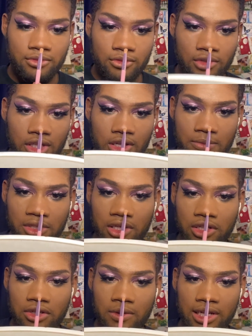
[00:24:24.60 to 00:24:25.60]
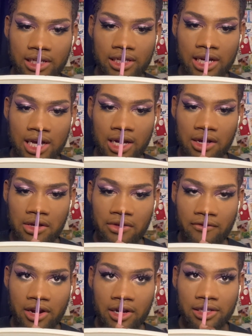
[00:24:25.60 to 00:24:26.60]
So I'm just going to do a dot on
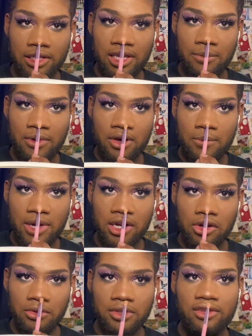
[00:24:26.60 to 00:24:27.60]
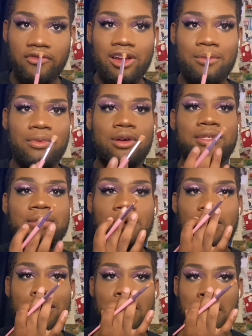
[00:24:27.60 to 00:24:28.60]
the very tip of my nose, the very bulbous
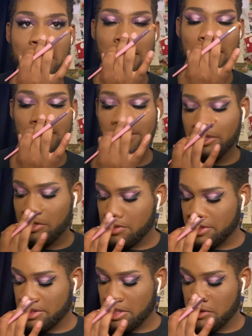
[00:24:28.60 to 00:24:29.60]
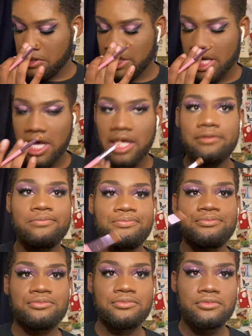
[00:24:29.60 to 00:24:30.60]
part. I'm going to do a single dot,
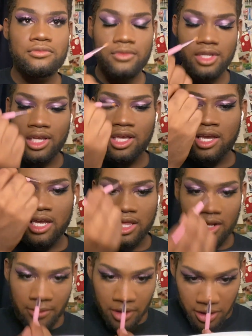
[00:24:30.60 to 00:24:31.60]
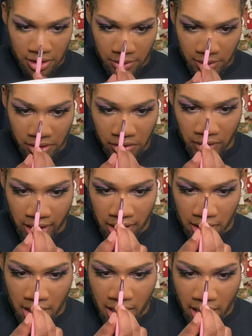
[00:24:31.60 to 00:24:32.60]
and then we're going to do a straight
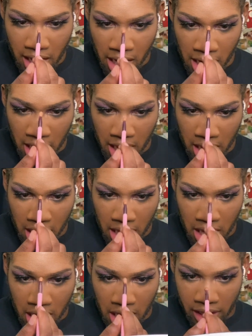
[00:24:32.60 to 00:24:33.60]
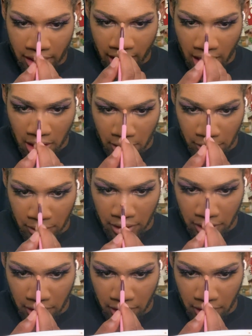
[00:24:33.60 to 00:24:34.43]
line down